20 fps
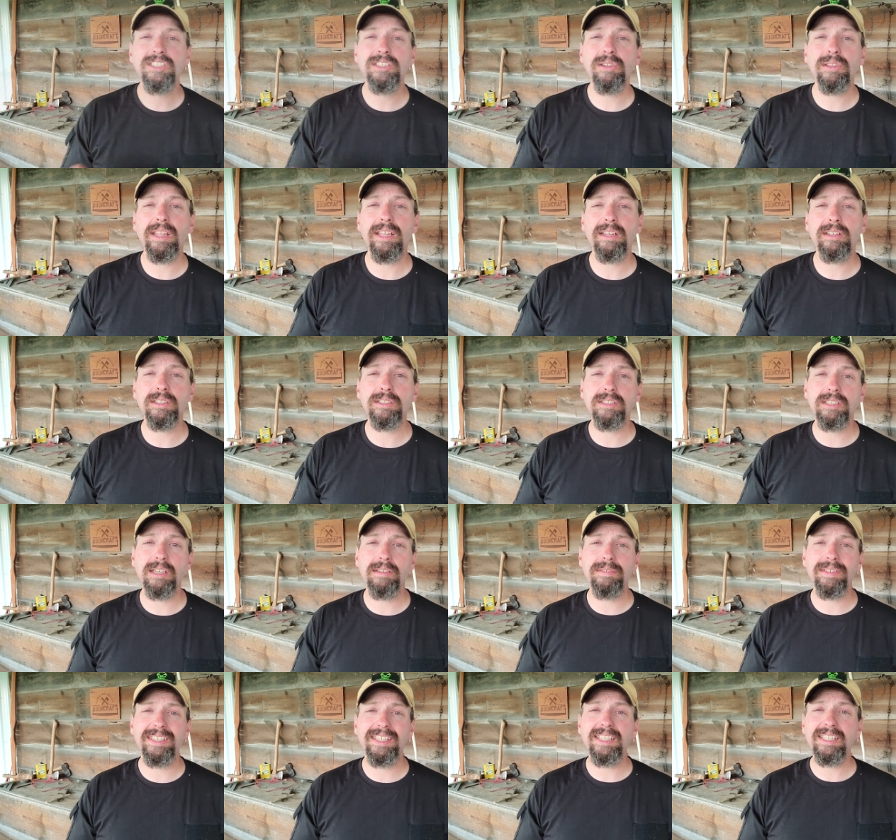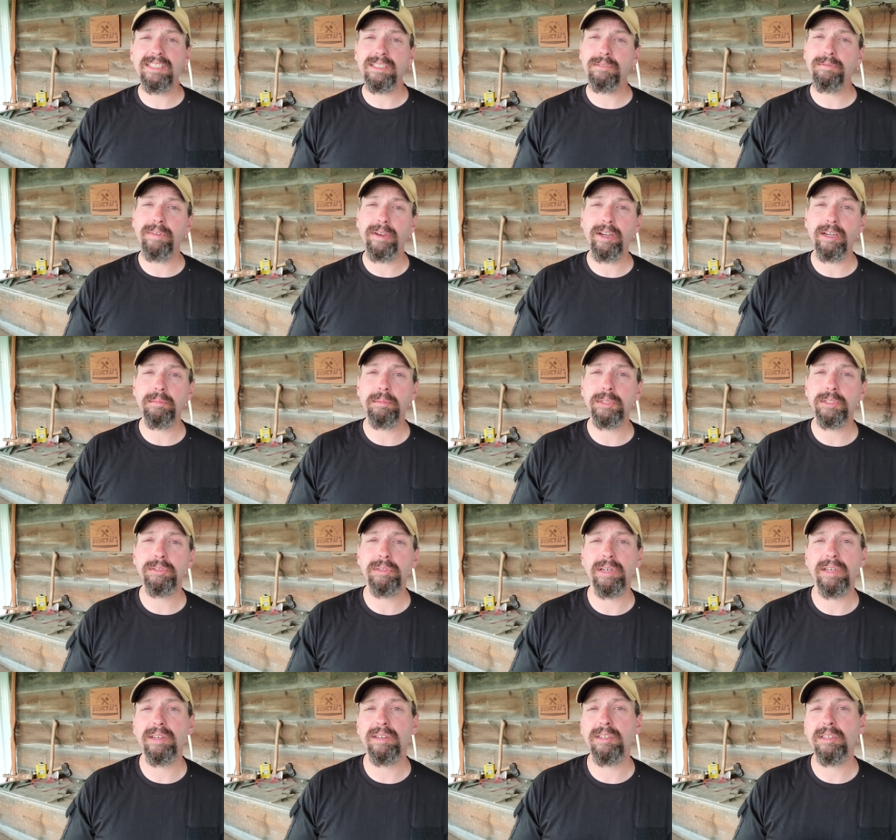So that L7 is a variable
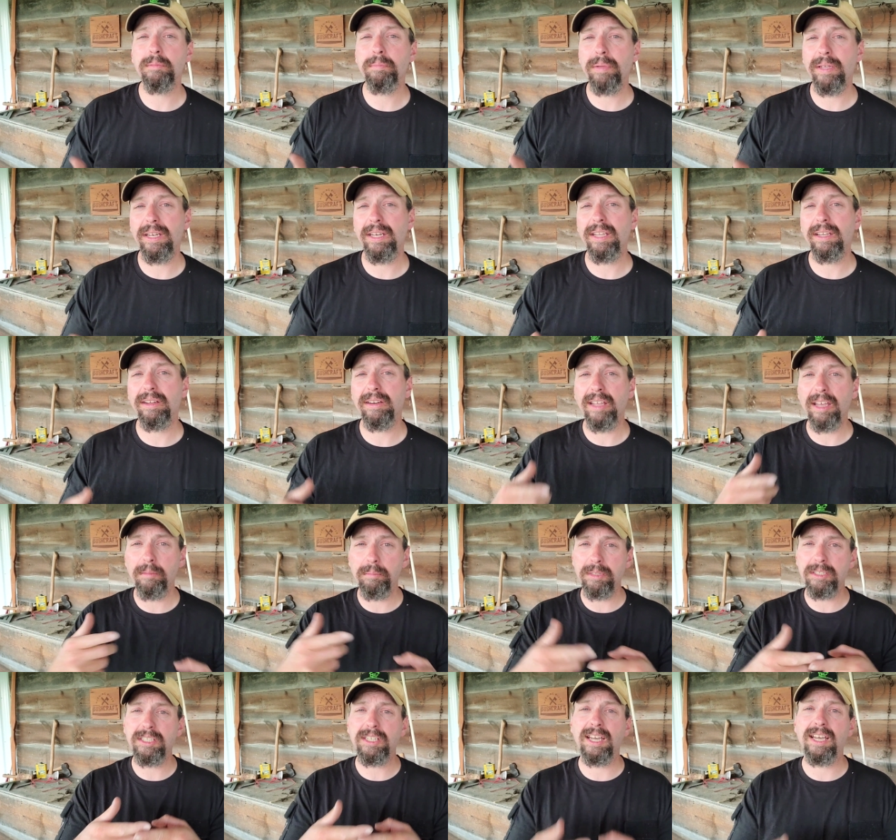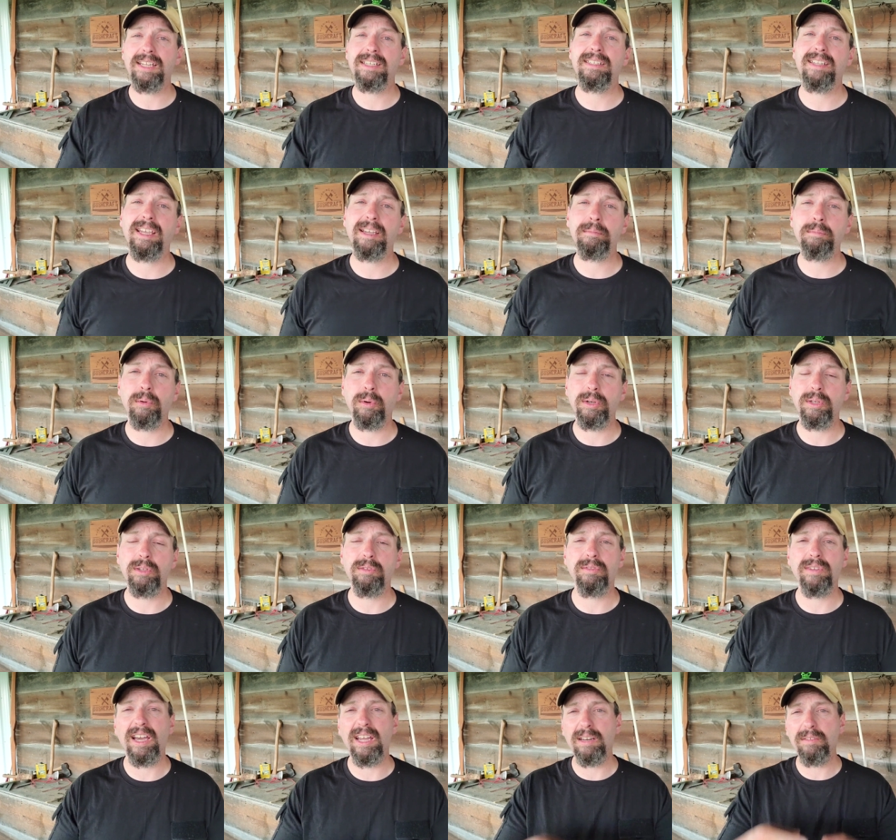trigger depending on how much contact point
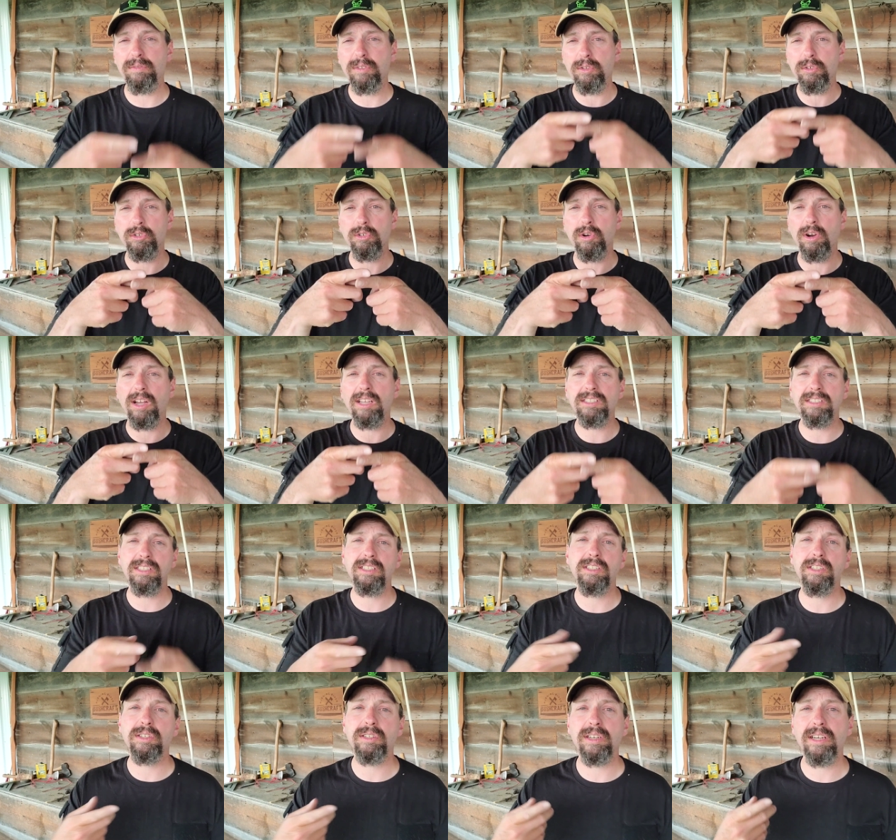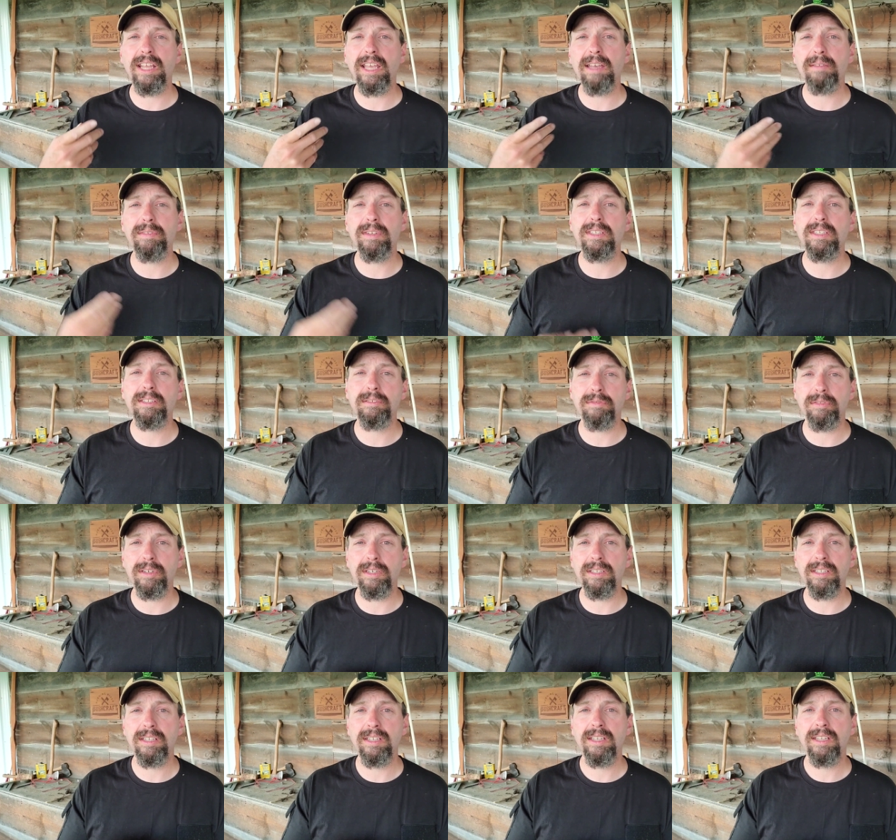you've got. If you cross it, you're going to have a
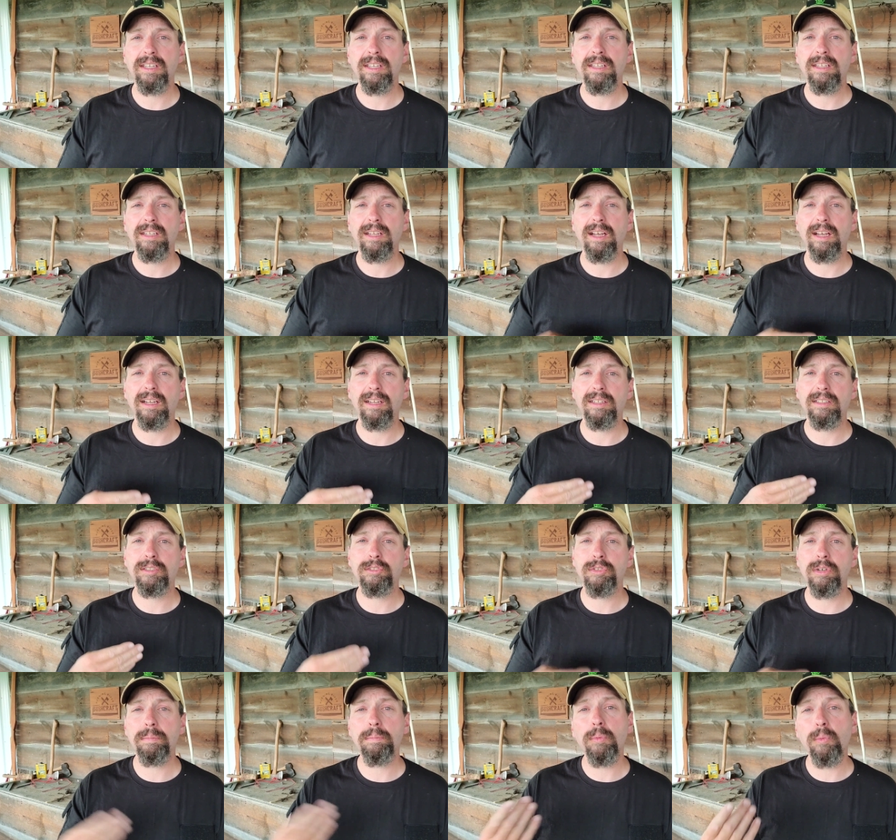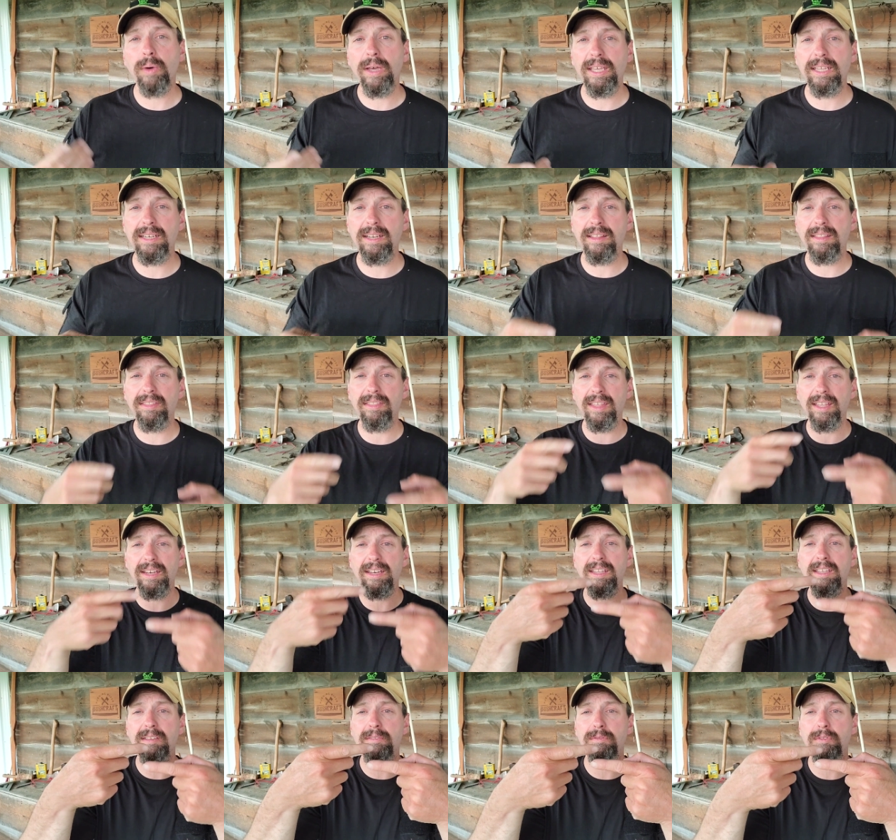different trip weight
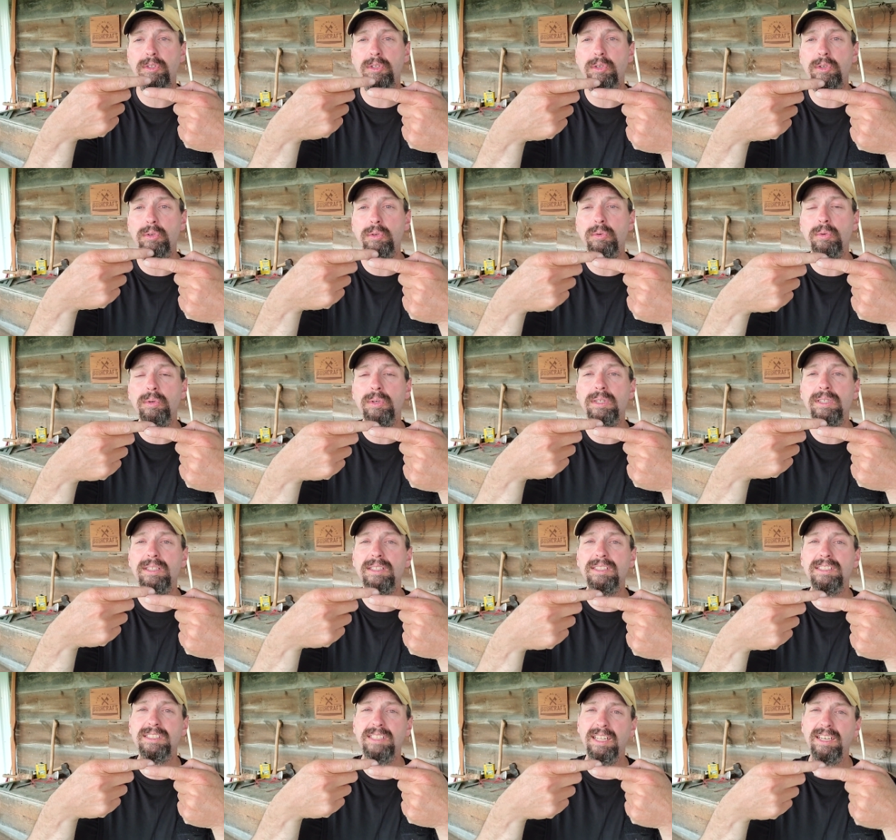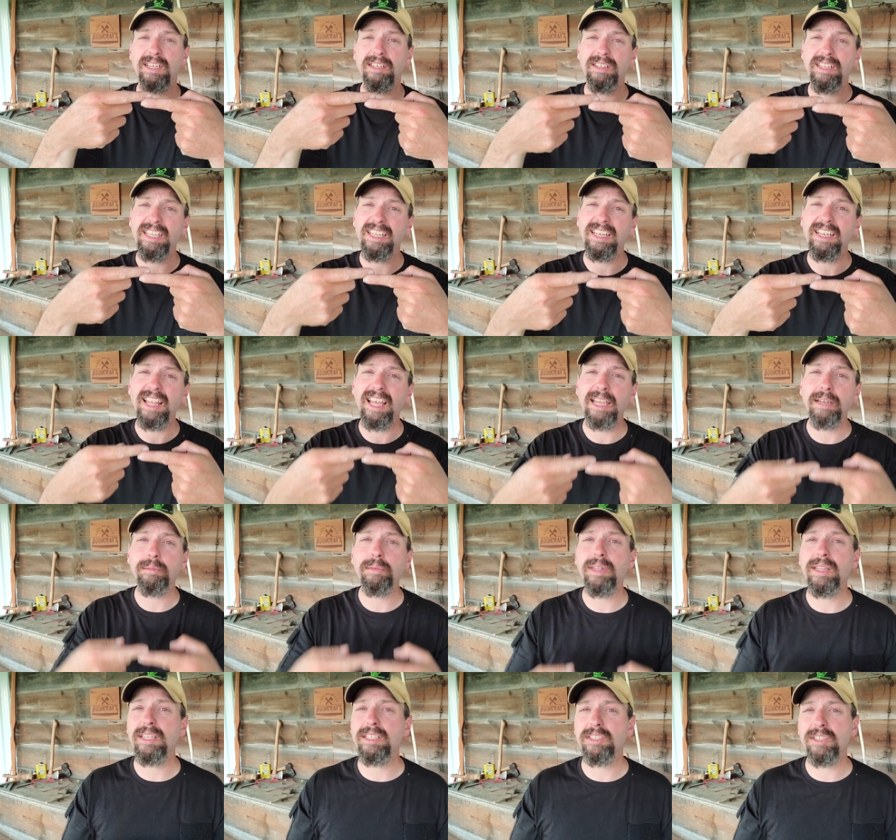than if you set it in
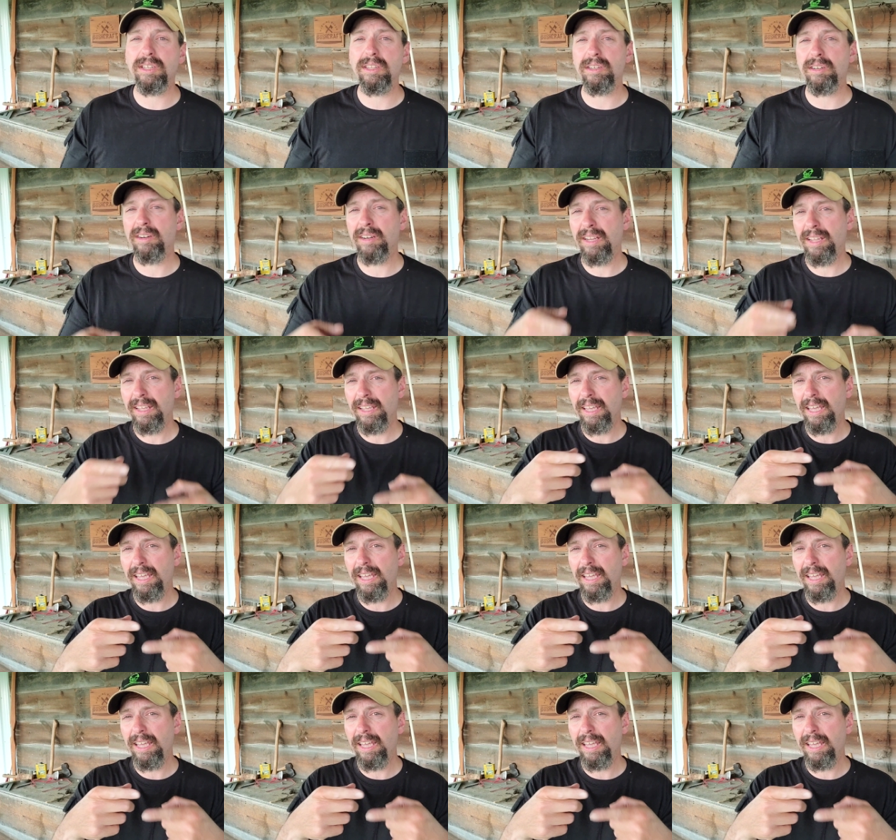line with each other.